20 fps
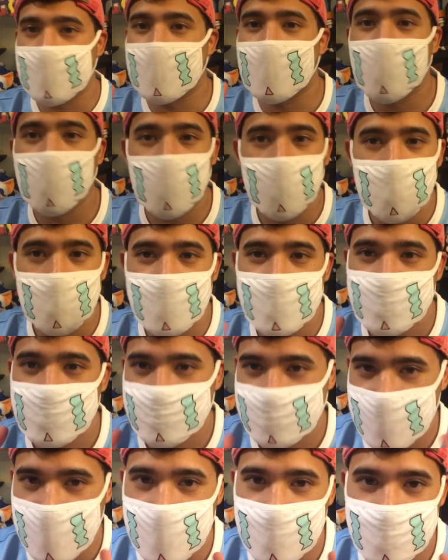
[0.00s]
a whole bunch
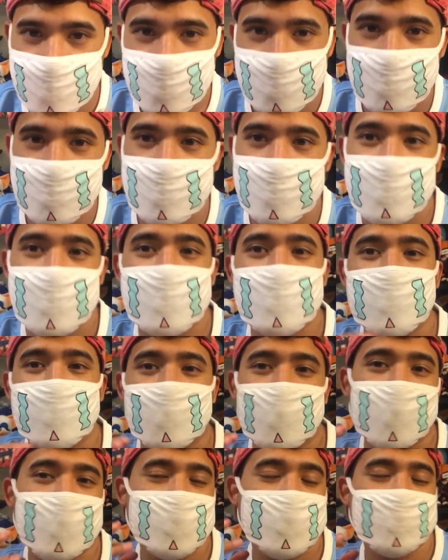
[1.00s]
of characters
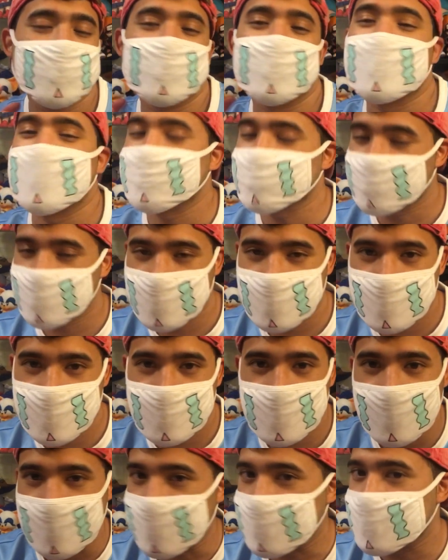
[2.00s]
which you will never
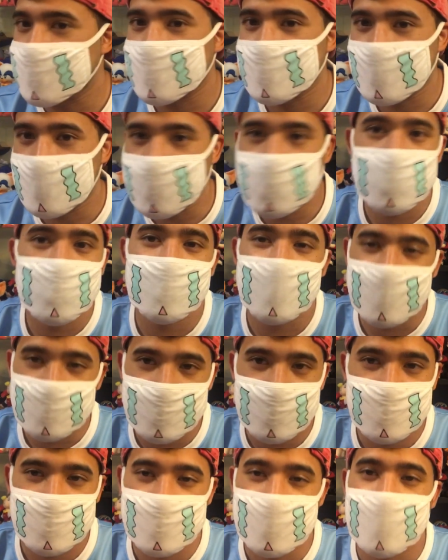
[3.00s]
see
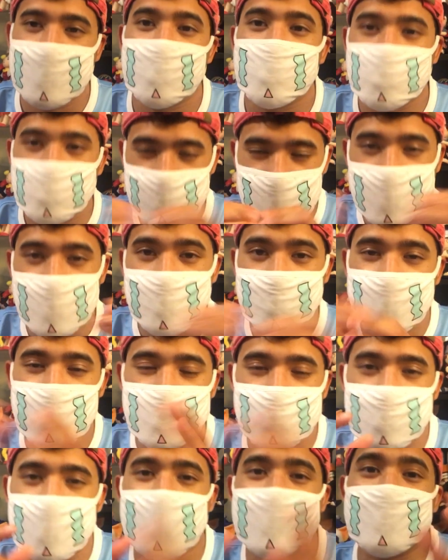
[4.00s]
interacting together. You see them
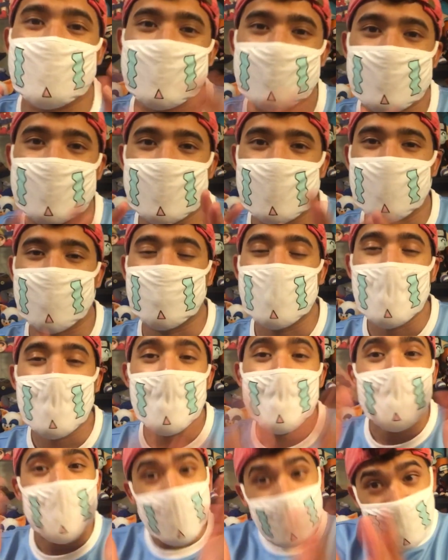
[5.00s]
interact in this game.
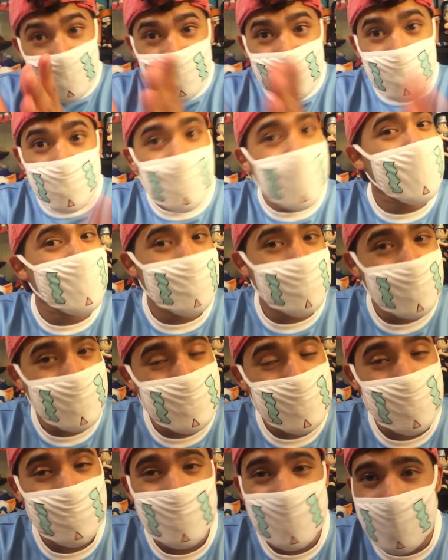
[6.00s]
And the new anime
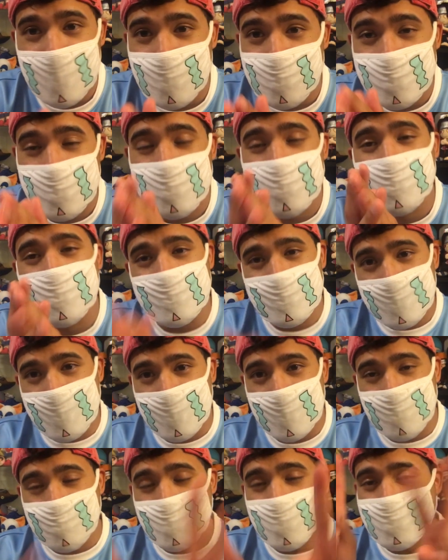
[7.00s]
is coming out, so the
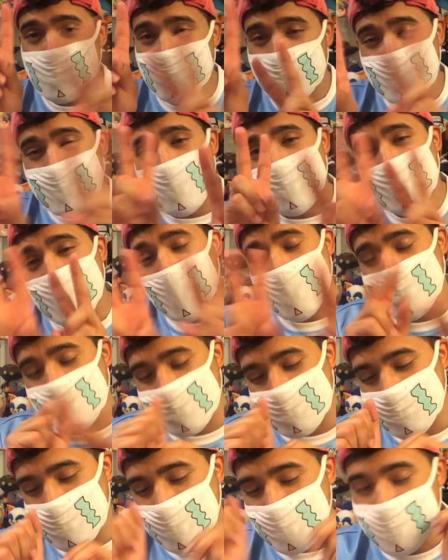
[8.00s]
second episode is coming out
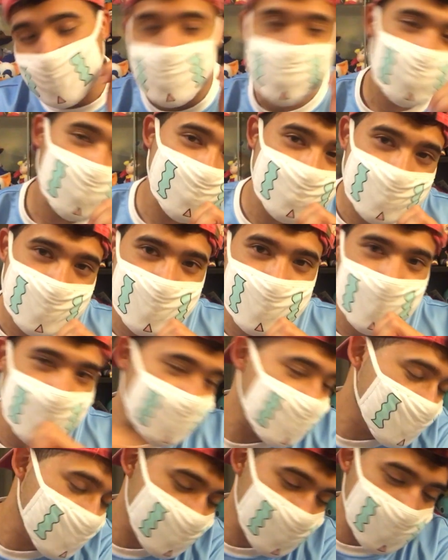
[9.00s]
soon, and that's very
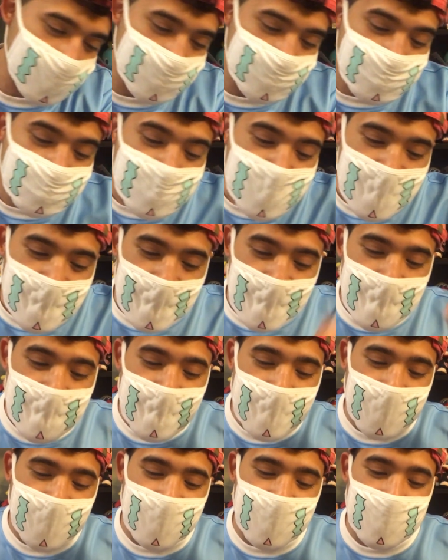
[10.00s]
exciting. So,
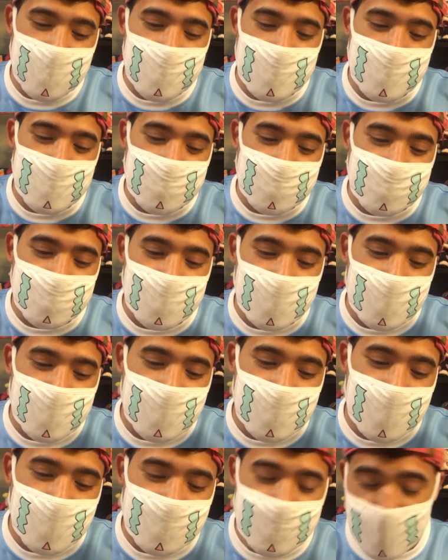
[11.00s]
um,
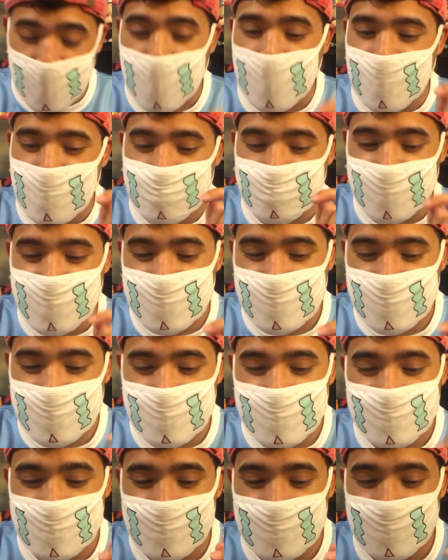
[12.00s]
yeah, and
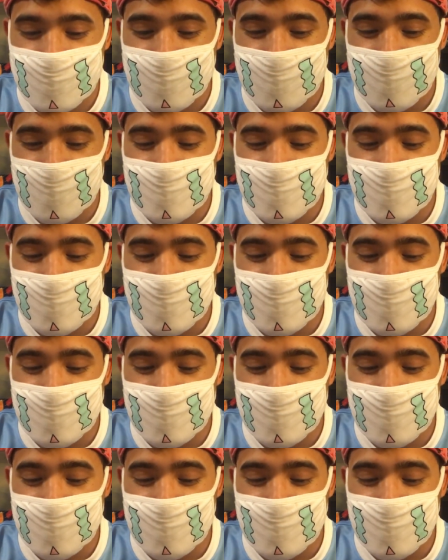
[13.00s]
basically,